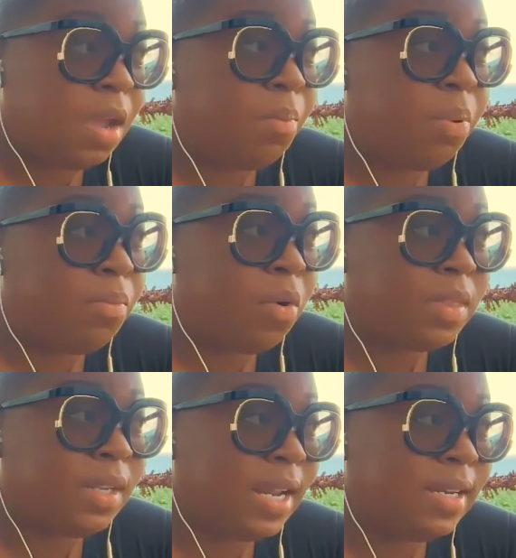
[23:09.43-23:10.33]
But more
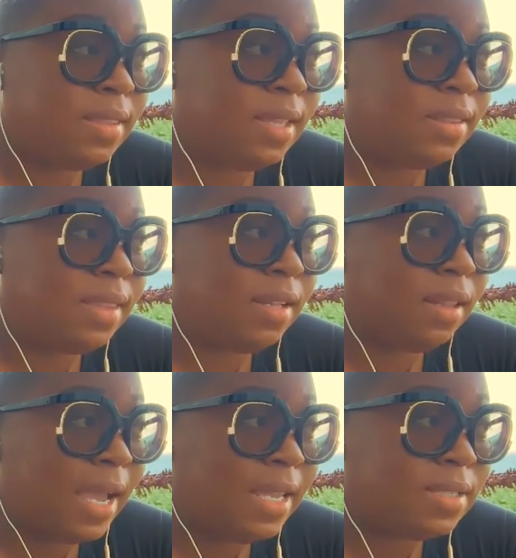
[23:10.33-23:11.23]
than anything, the
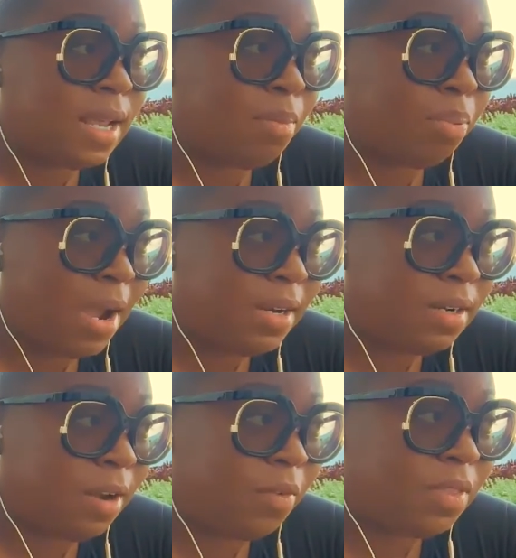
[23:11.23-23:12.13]
light is not bright
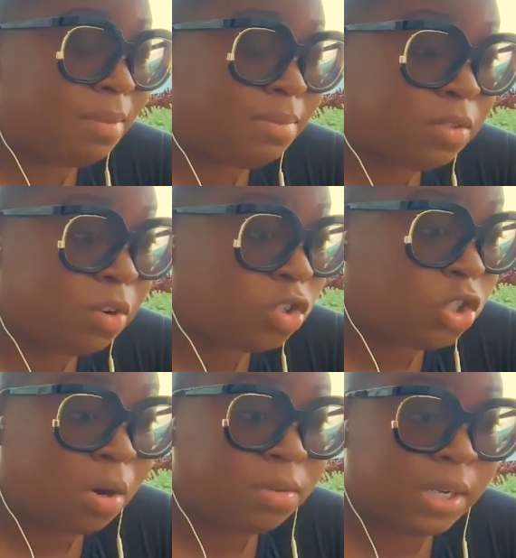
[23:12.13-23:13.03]
enough for them to
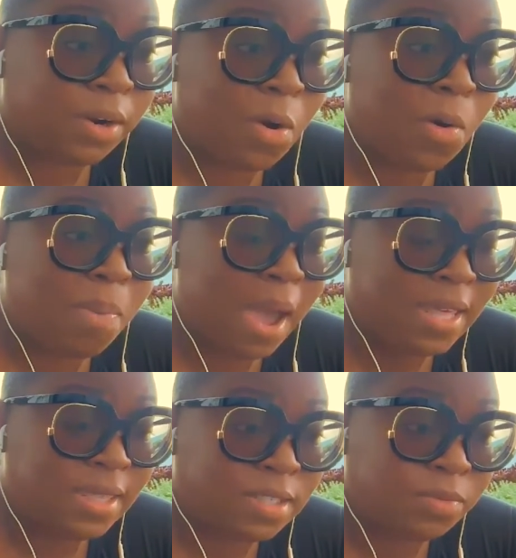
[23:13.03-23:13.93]
chart their own
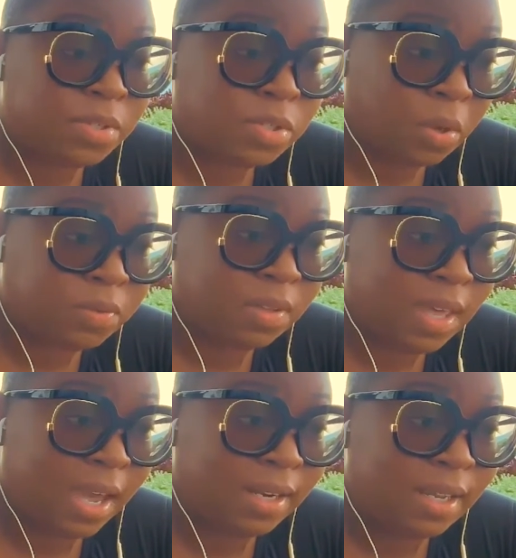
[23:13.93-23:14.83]
path as a result of
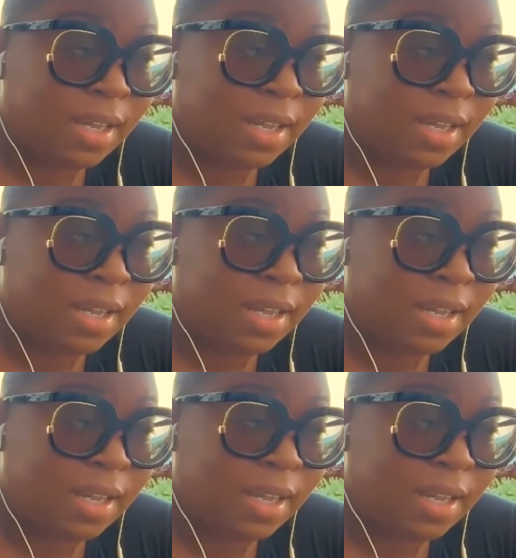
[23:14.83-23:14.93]
that.